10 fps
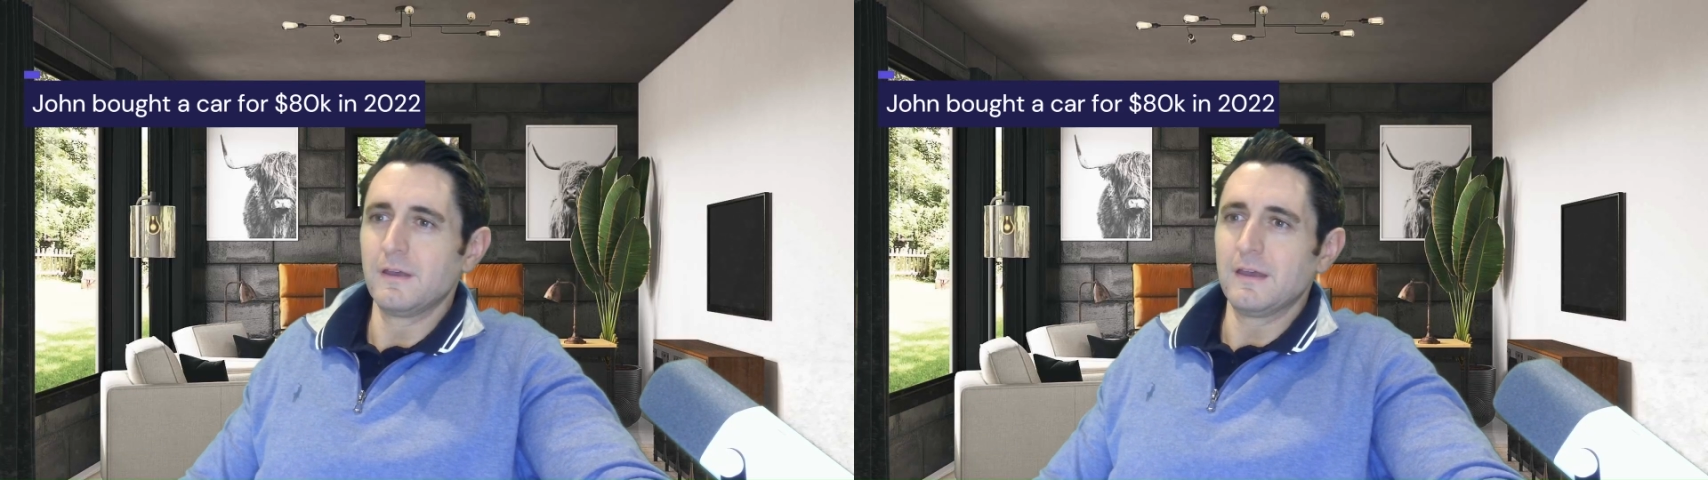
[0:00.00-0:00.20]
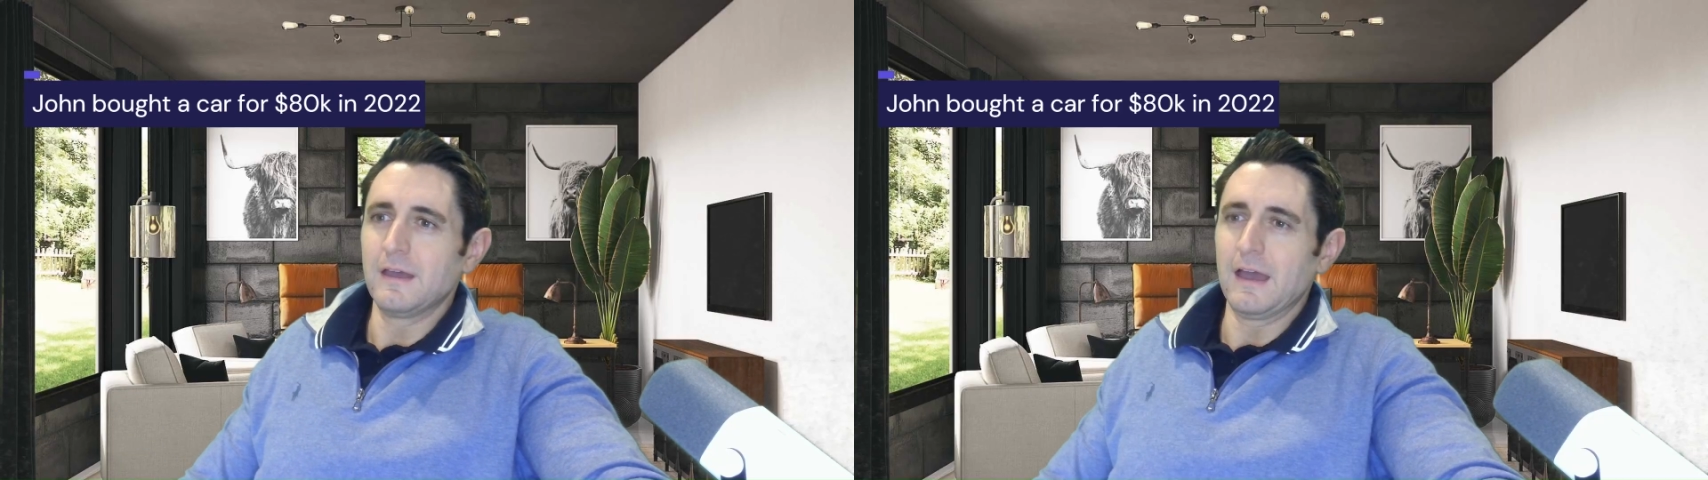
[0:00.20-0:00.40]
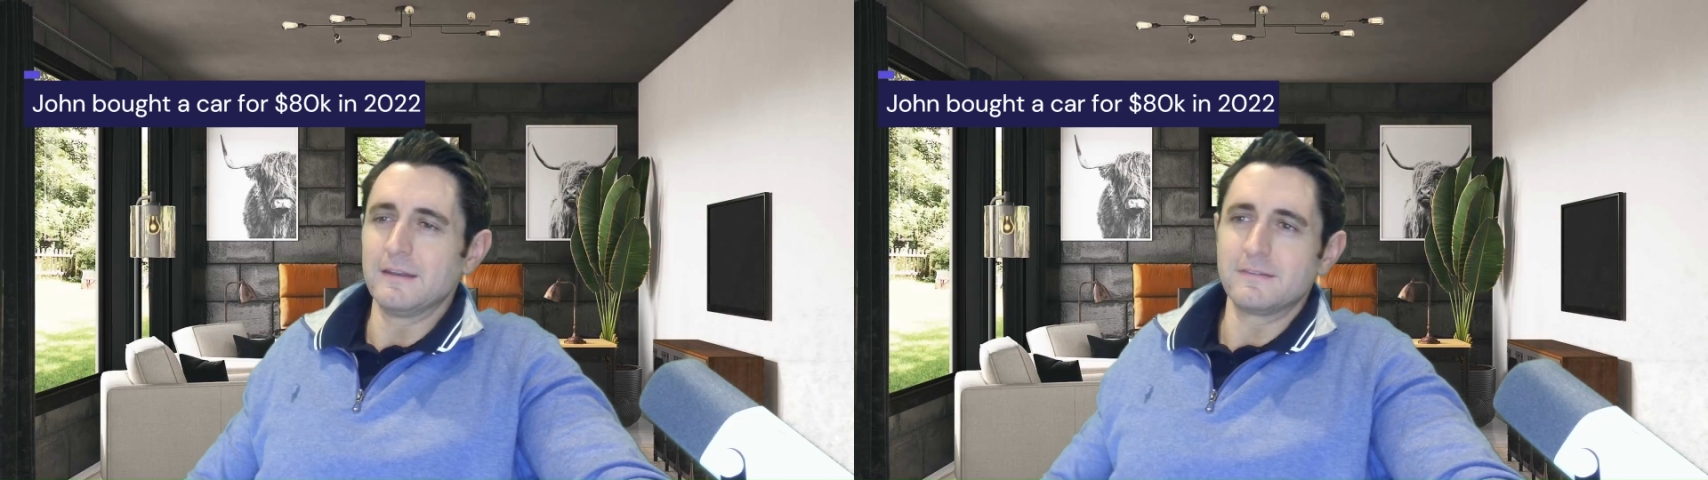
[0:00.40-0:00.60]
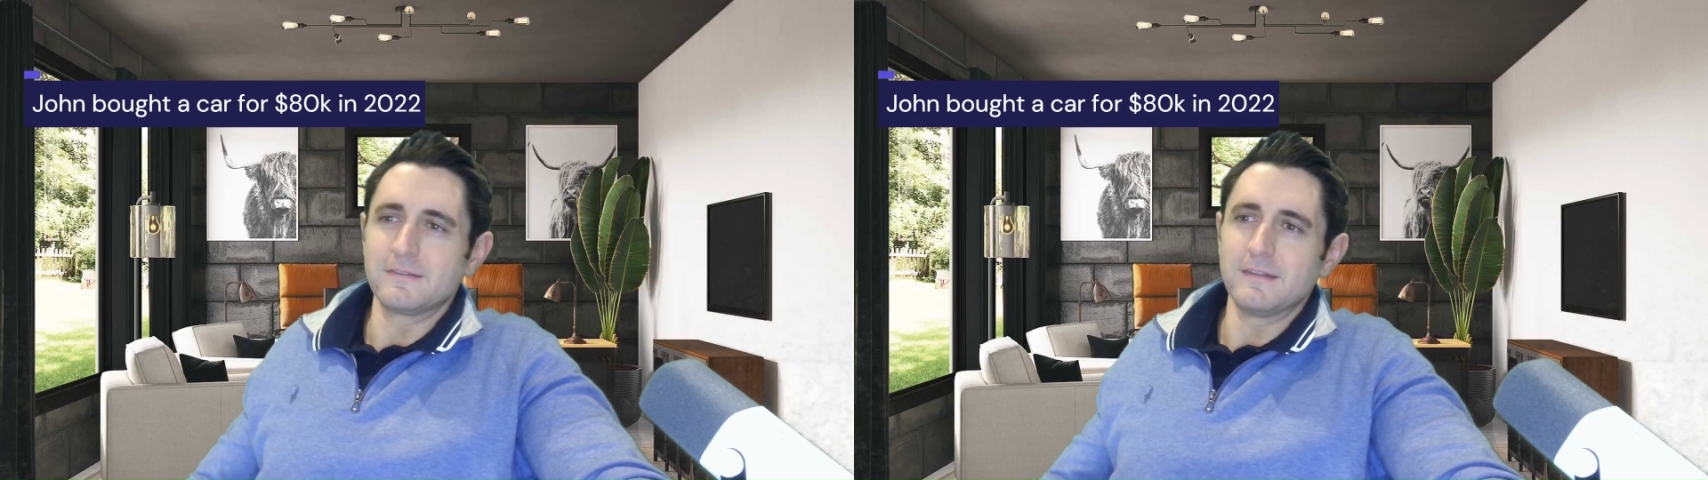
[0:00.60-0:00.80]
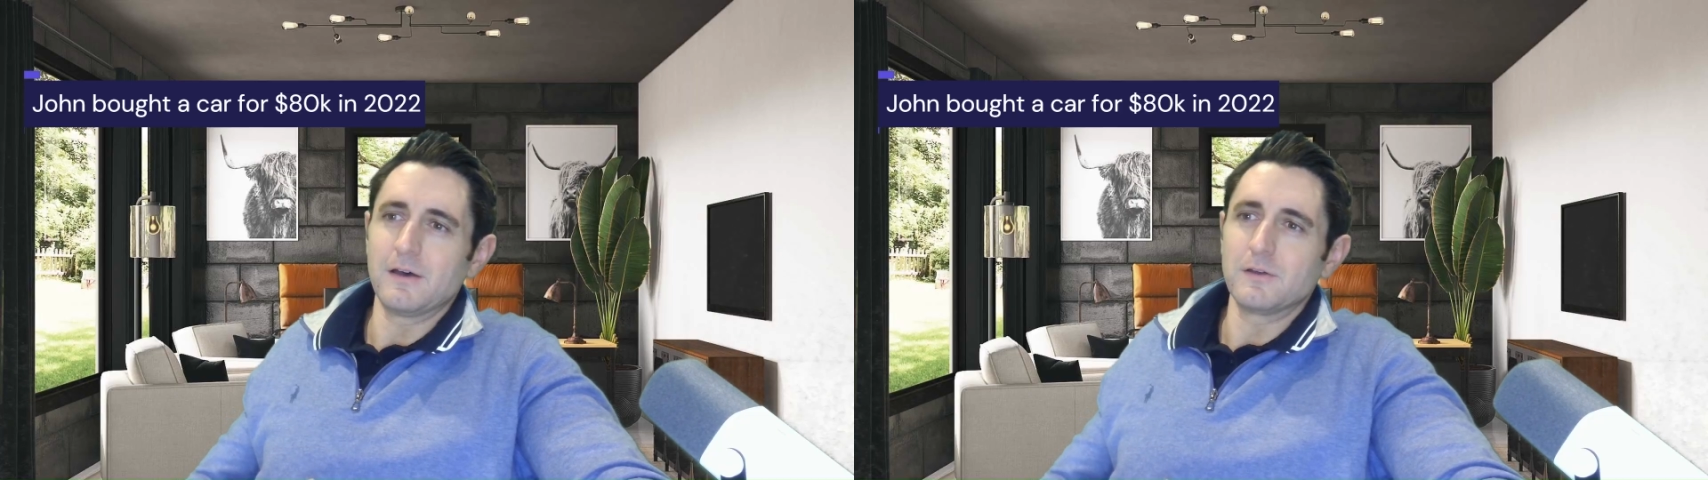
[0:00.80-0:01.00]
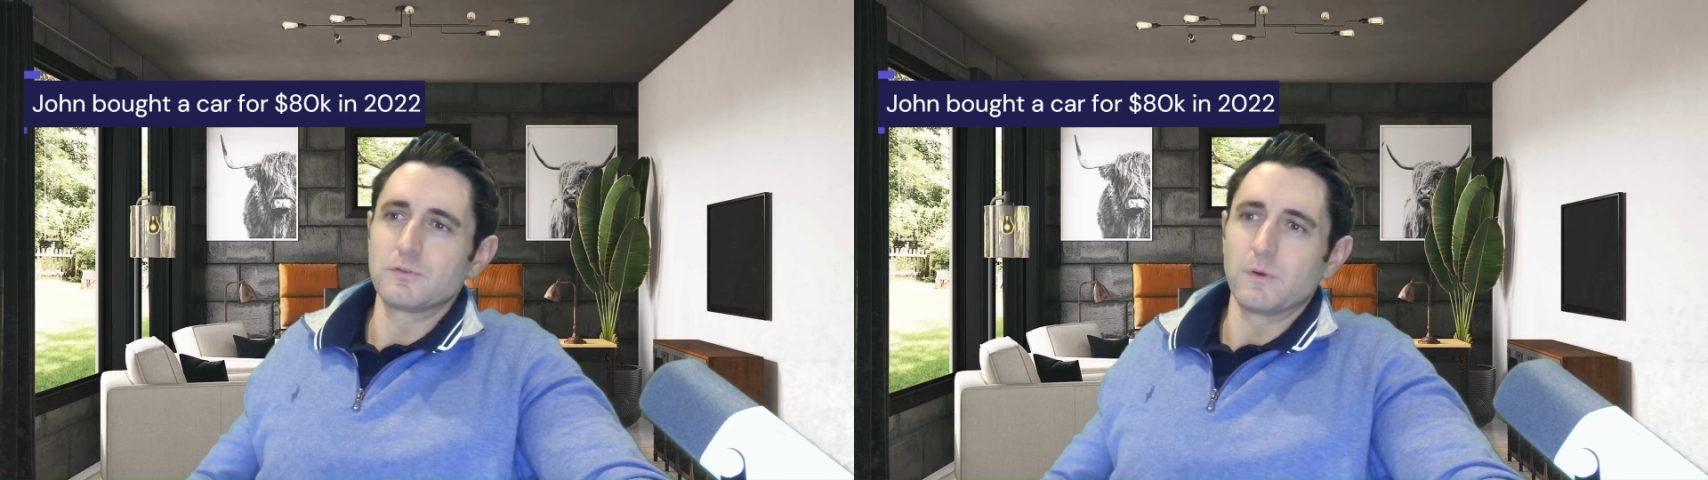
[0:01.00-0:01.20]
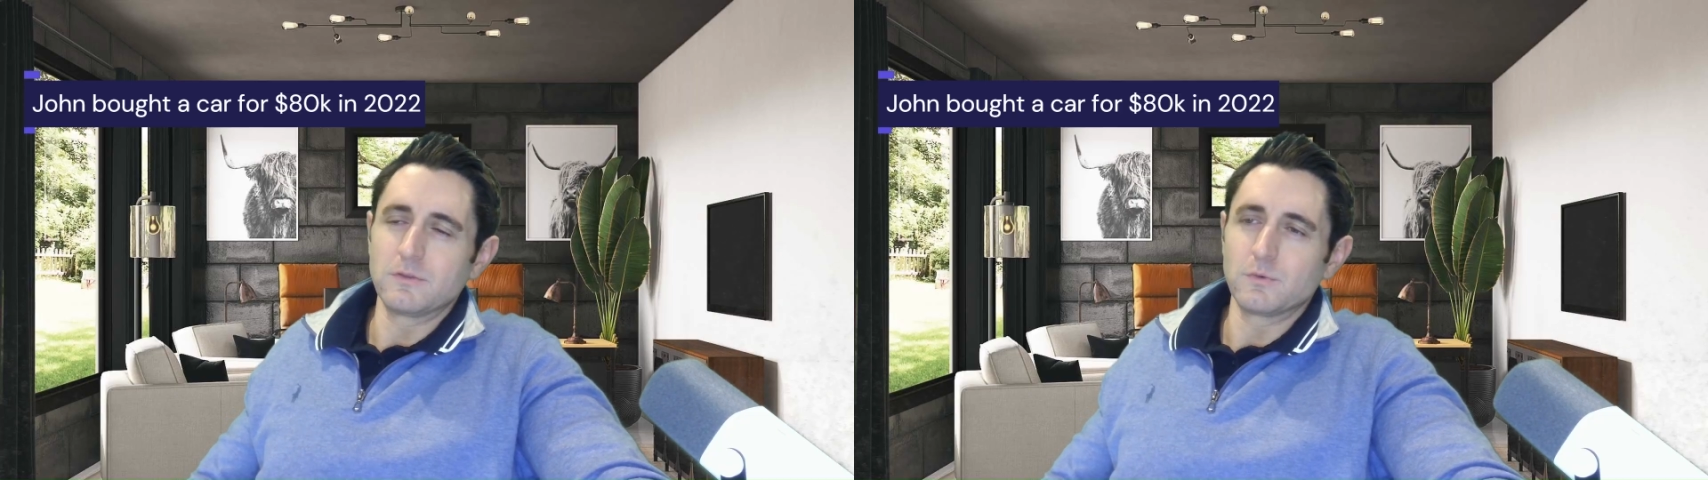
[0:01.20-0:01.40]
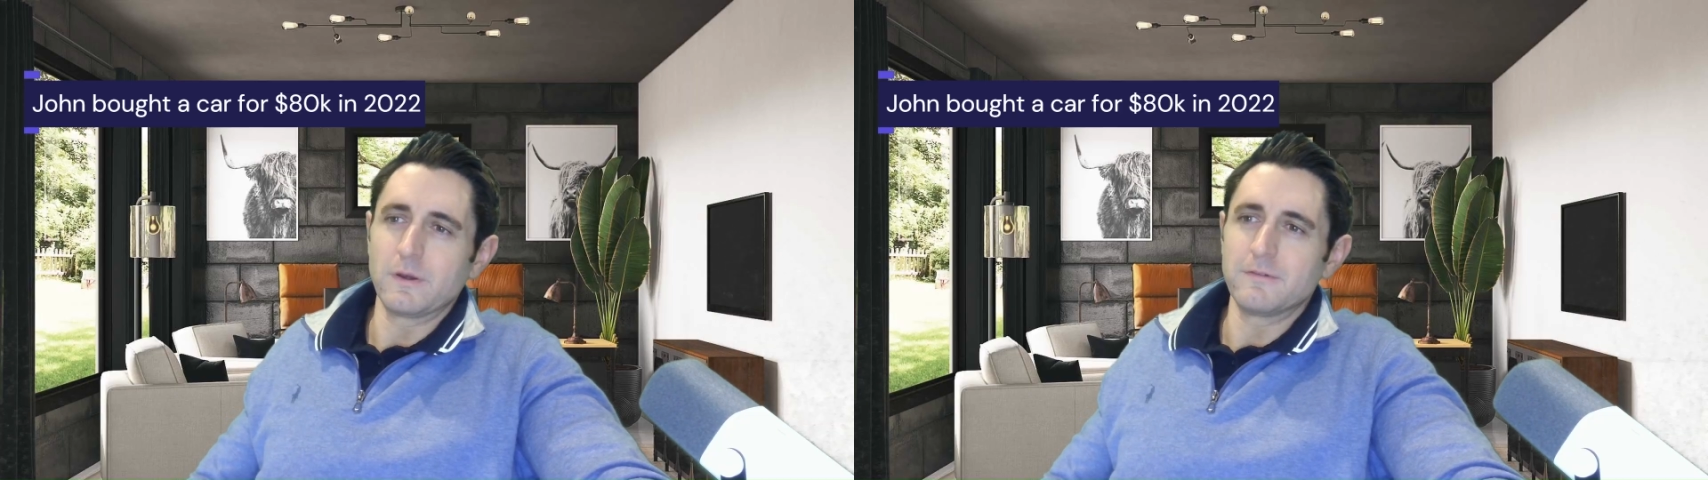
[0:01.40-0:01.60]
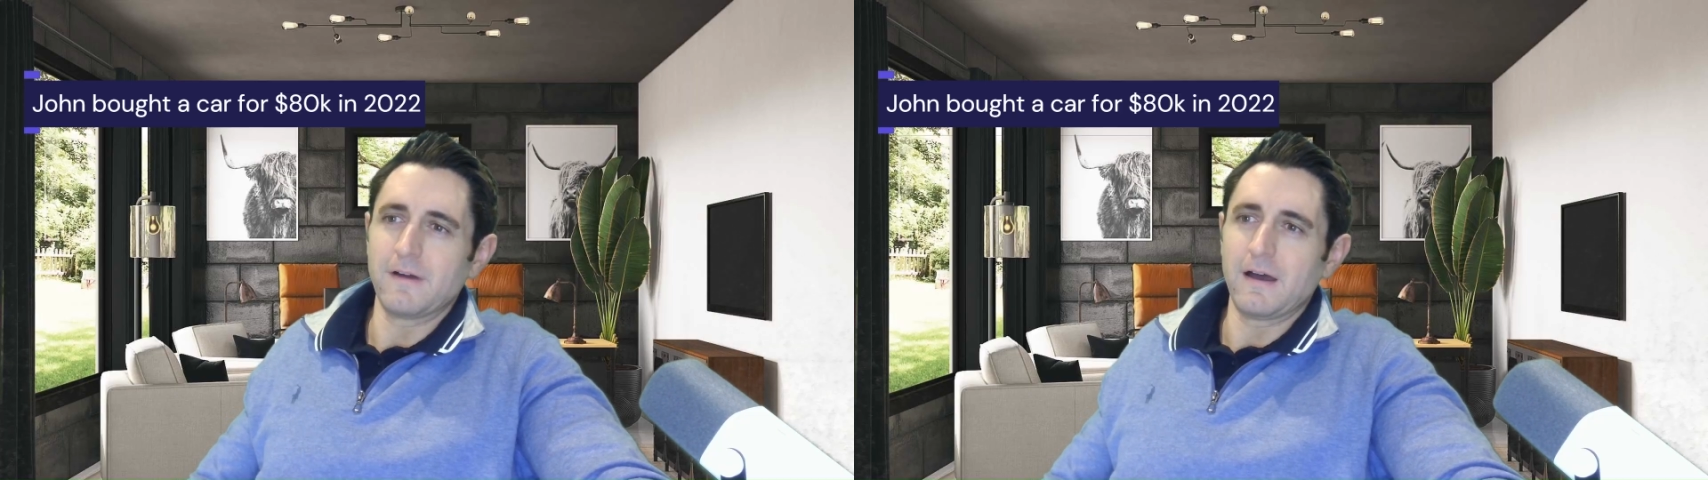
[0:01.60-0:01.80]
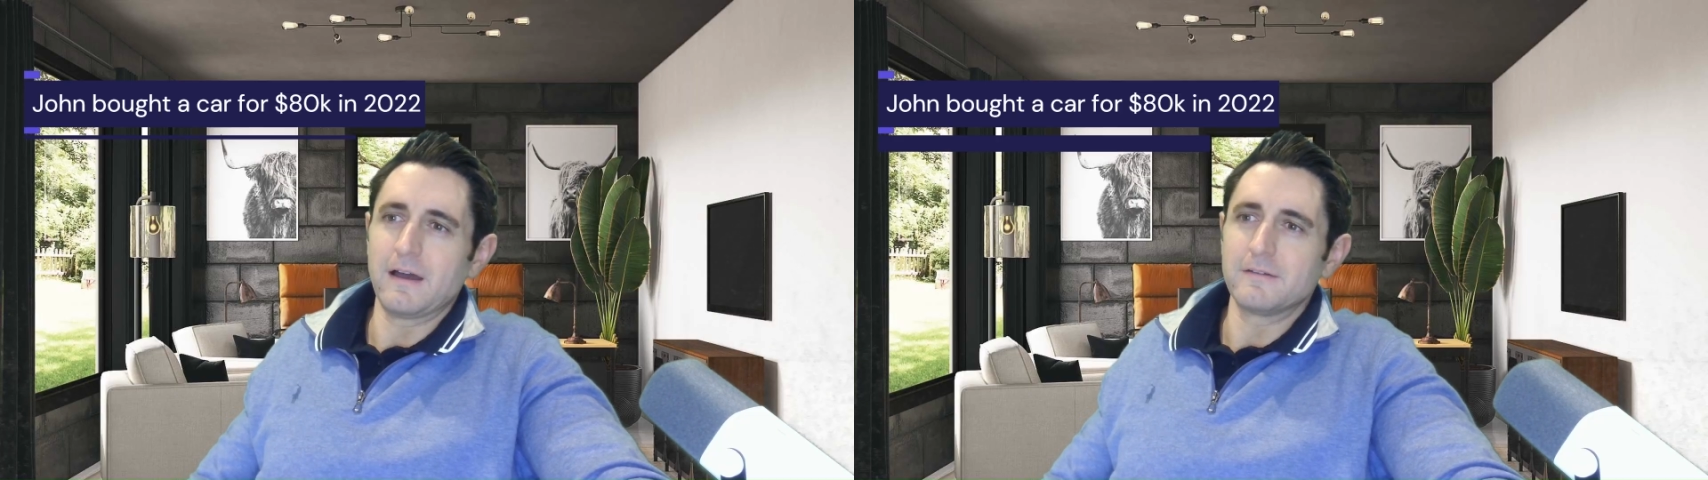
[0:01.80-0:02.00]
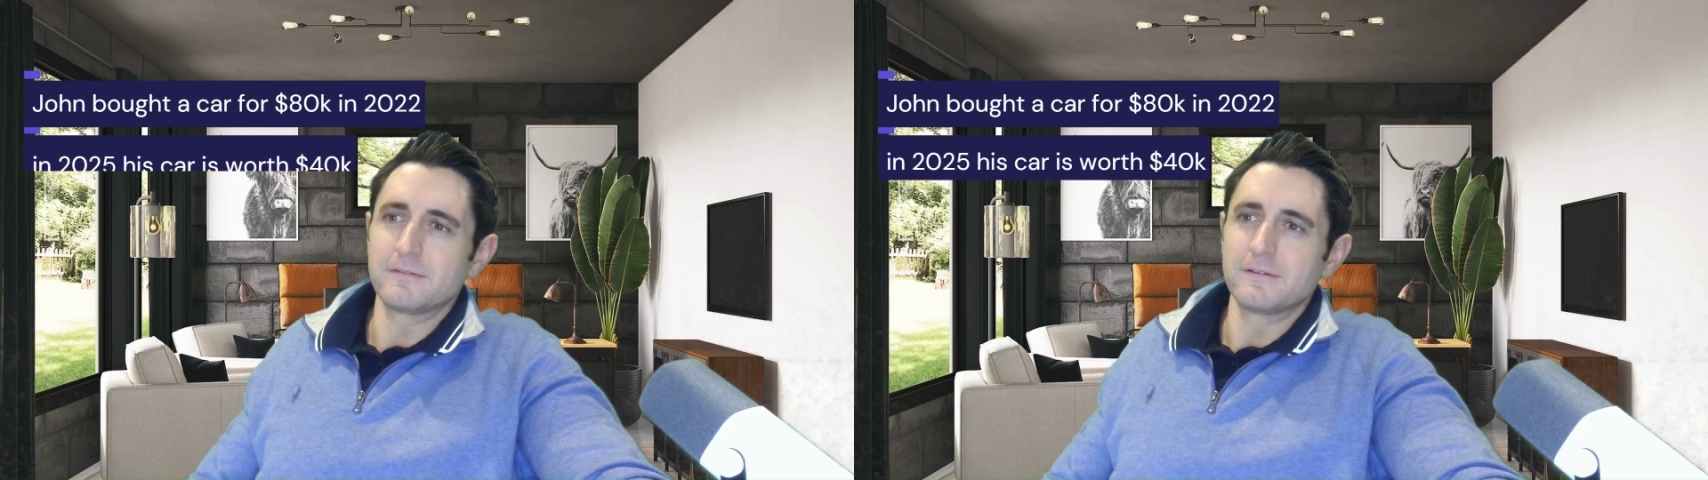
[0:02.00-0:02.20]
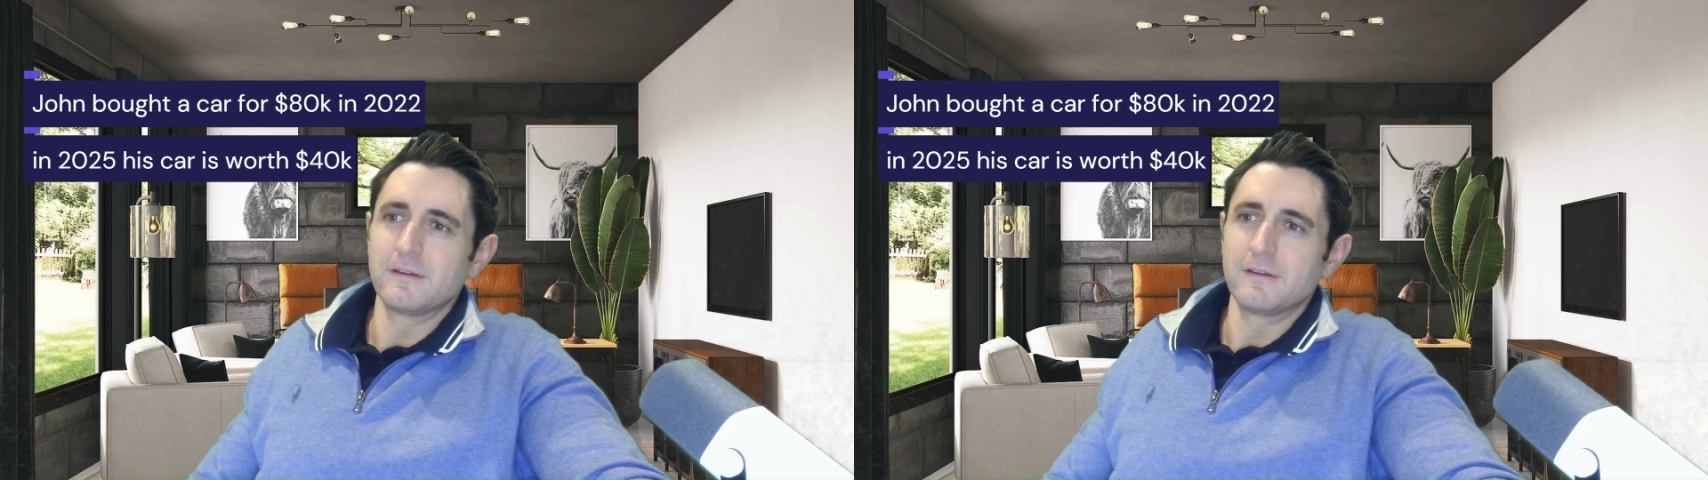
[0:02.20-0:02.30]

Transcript: and it's now 2025,